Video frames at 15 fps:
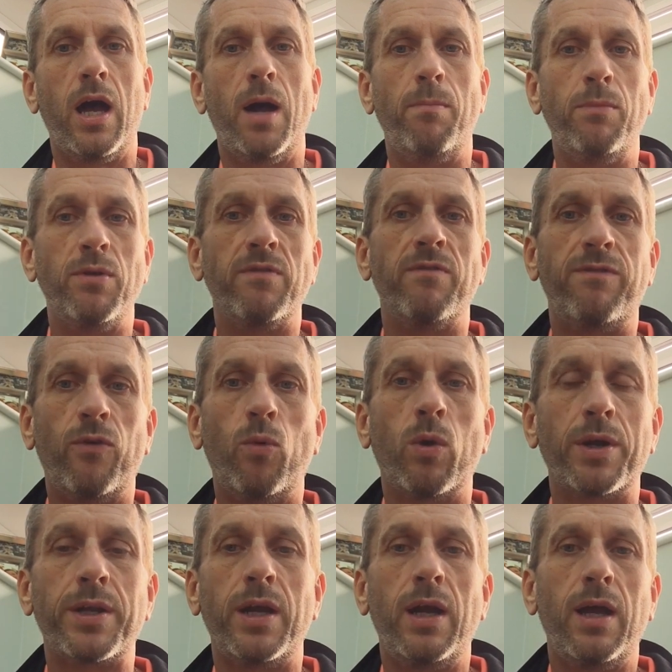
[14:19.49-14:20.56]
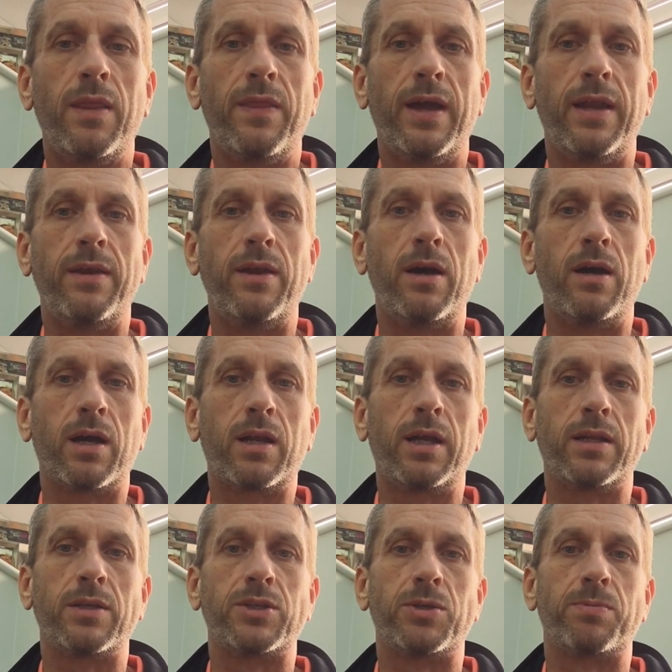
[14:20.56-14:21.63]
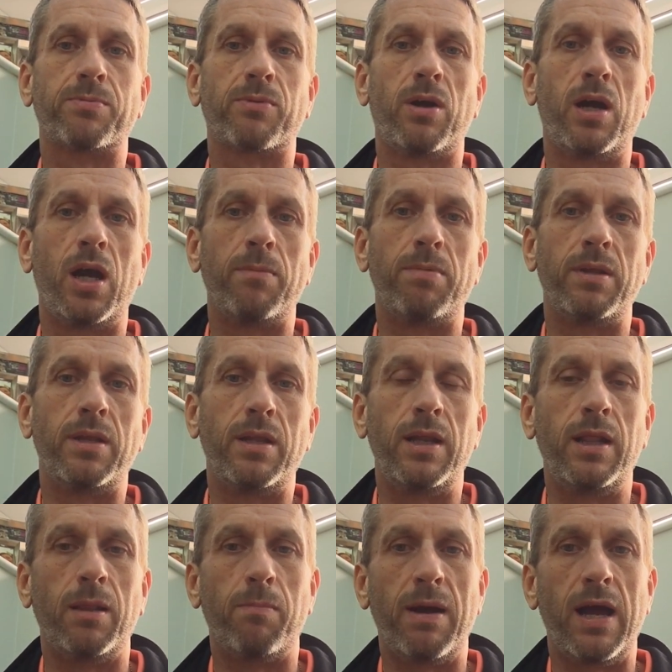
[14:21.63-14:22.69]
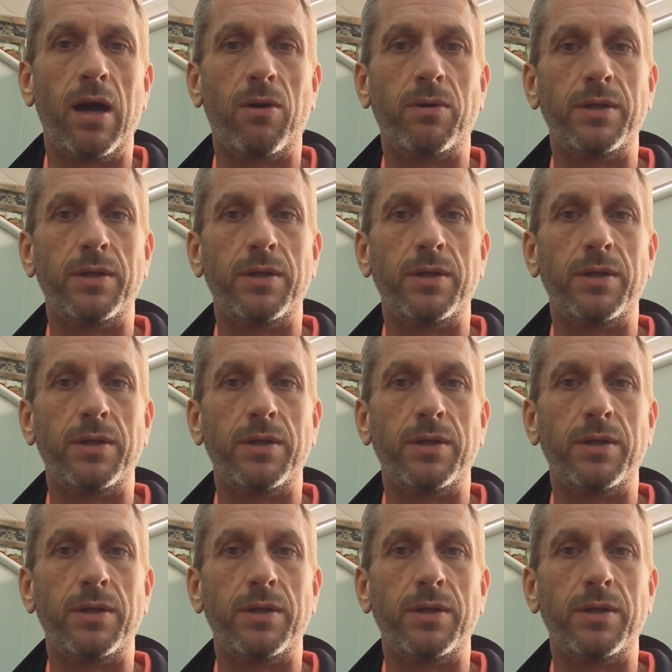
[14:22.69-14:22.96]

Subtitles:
moving forward, then click the subscribe and the little bell,